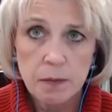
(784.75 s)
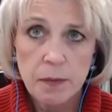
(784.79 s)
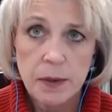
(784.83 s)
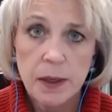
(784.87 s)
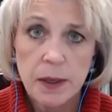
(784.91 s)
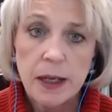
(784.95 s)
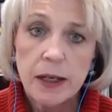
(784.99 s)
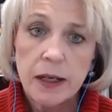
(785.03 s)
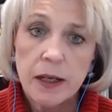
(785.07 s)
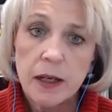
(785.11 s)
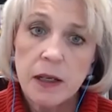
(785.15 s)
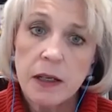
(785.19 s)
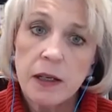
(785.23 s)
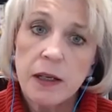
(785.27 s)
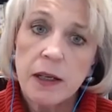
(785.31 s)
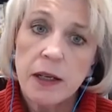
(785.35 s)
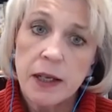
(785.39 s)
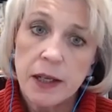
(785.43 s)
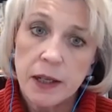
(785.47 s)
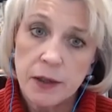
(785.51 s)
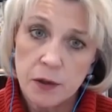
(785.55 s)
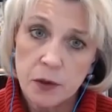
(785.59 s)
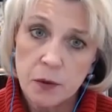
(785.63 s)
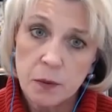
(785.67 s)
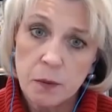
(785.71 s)
It can
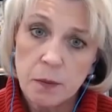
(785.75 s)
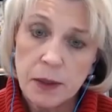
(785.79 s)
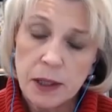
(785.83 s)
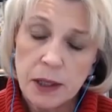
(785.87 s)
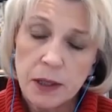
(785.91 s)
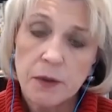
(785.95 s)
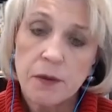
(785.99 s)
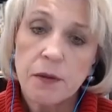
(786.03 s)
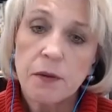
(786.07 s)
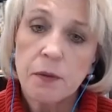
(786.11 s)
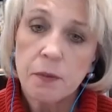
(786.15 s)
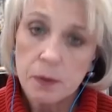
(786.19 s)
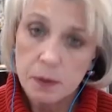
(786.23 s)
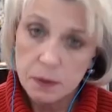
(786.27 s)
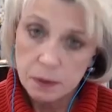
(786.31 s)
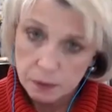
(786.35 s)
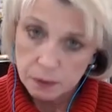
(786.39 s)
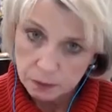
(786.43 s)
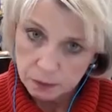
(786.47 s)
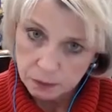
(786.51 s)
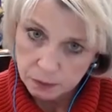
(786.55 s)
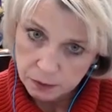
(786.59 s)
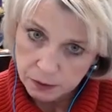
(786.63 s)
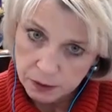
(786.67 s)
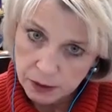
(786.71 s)
either be
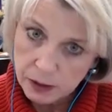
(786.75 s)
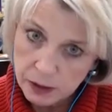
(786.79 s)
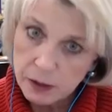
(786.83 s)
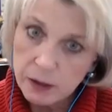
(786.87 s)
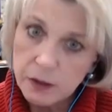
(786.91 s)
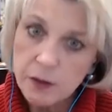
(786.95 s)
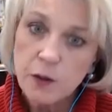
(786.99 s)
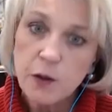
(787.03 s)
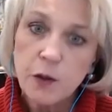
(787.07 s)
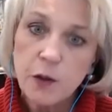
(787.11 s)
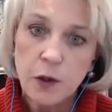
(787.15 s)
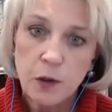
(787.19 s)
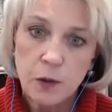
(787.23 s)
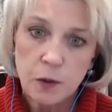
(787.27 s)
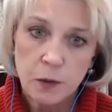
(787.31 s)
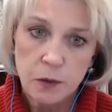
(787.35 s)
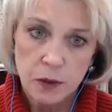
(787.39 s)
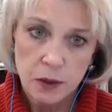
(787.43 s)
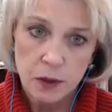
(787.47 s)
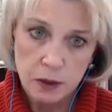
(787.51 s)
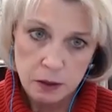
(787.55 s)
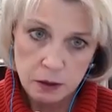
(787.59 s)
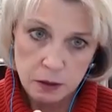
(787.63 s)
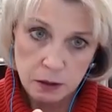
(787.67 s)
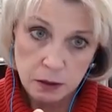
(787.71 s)
through the
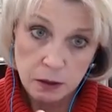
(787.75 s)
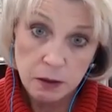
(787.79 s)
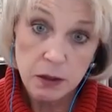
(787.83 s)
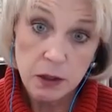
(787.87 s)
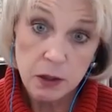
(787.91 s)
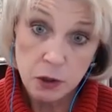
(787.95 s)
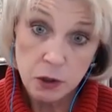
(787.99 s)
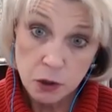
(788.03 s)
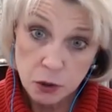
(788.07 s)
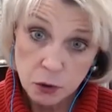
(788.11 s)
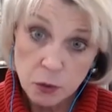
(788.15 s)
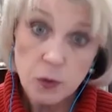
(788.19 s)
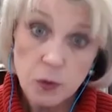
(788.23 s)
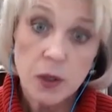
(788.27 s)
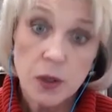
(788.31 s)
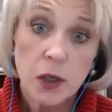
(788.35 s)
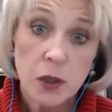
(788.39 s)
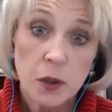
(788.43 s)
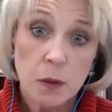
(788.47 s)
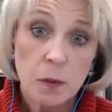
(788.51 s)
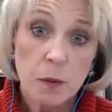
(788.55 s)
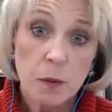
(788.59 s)
2-year